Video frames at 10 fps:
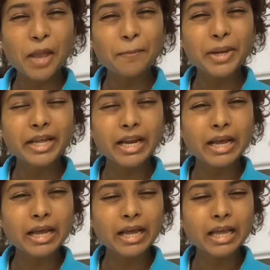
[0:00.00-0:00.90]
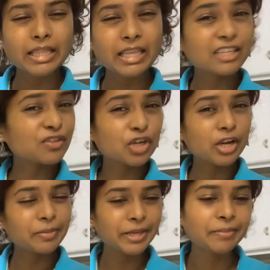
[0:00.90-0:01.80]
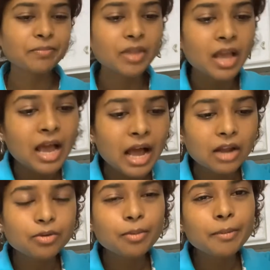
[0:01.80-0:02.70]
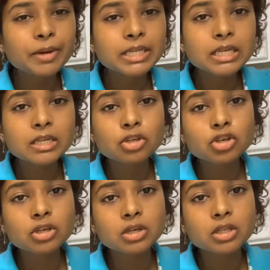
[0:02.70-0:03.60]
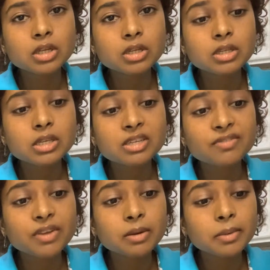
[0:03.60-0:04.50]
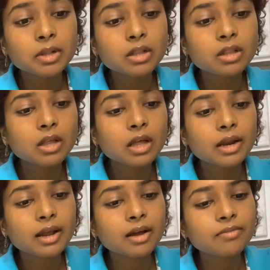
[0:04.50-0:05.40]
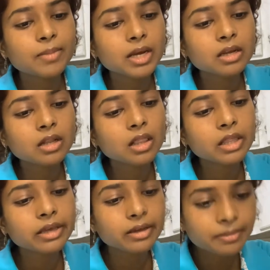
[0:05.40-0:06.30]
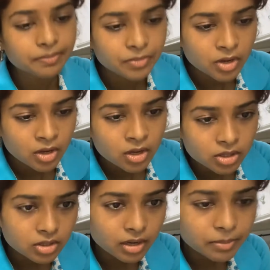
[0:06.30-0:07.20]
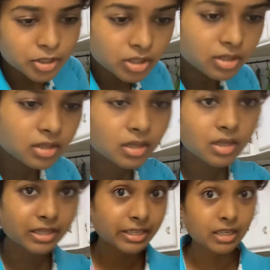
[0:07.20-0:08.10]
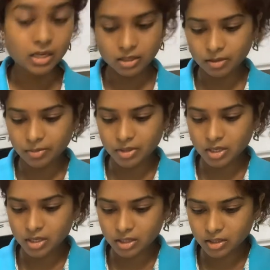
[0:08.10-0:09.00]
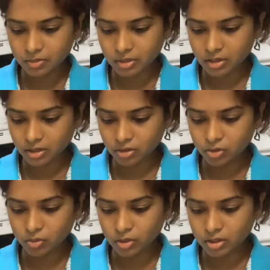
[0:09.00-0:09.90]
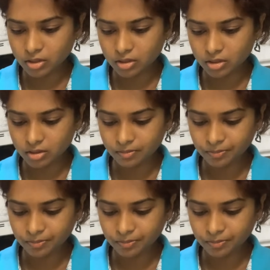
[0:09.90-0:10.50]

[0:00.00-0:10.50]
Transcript: but uh thanks for joining me and remember the Nutrition Consultancy is available and I have my link so let me just start up this because I do want to